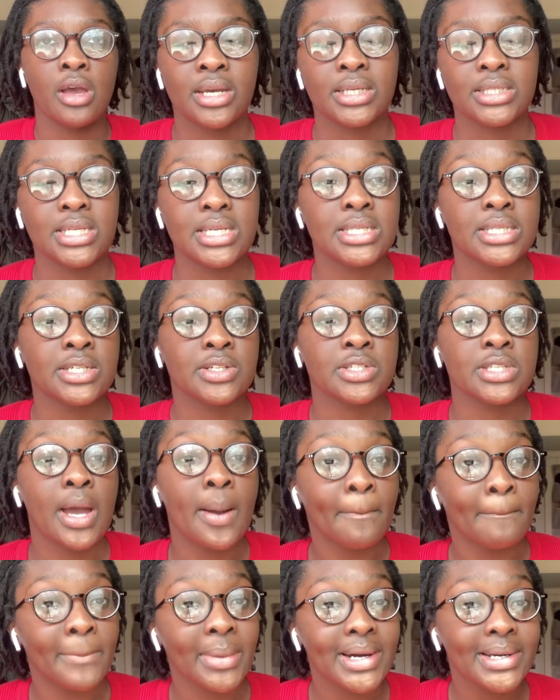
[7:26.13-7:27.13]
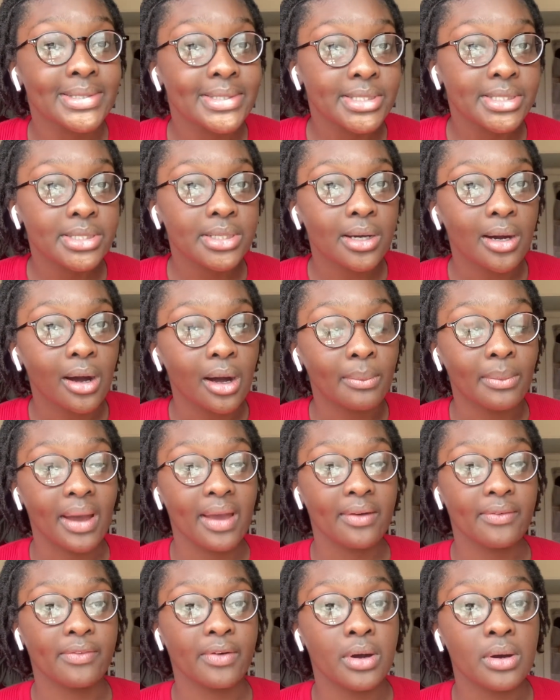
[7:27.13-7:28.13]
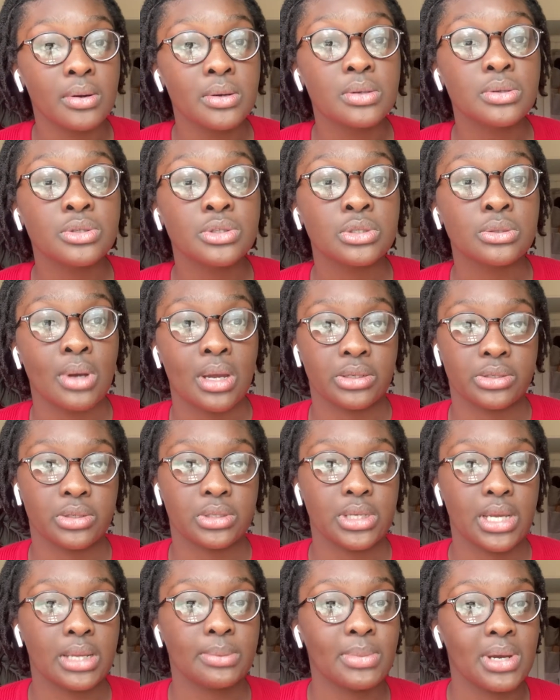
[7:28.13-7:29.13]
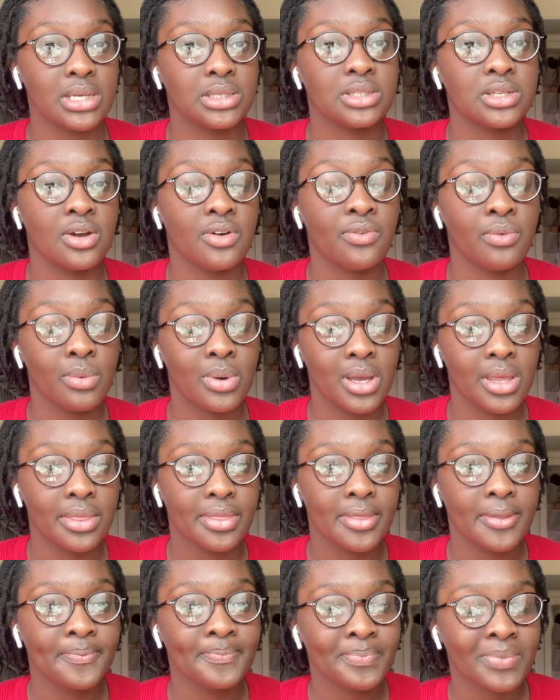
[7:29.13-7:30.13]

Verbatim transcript: Since there's not much on my phone to entertain myself with,